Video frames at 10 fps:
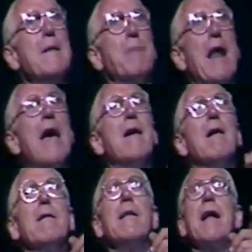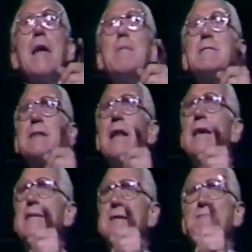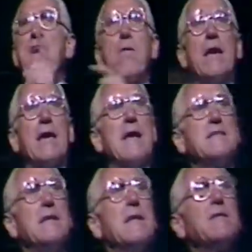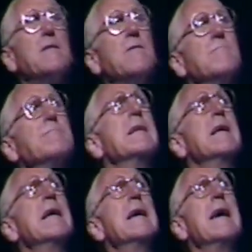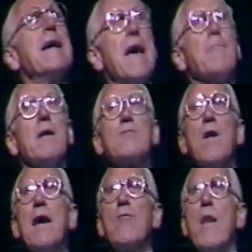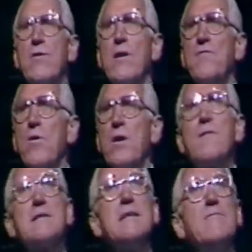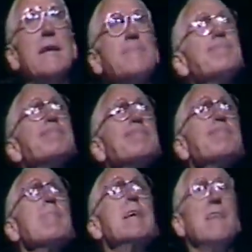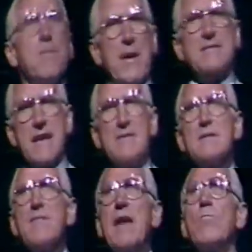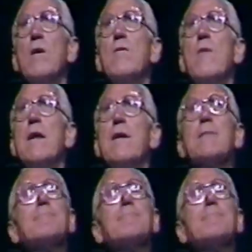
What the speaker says: But I heard it, and I must tell you, it's a very catchy little tune. And I'm going to try and render it for you this evening, in the best sense of that word, render.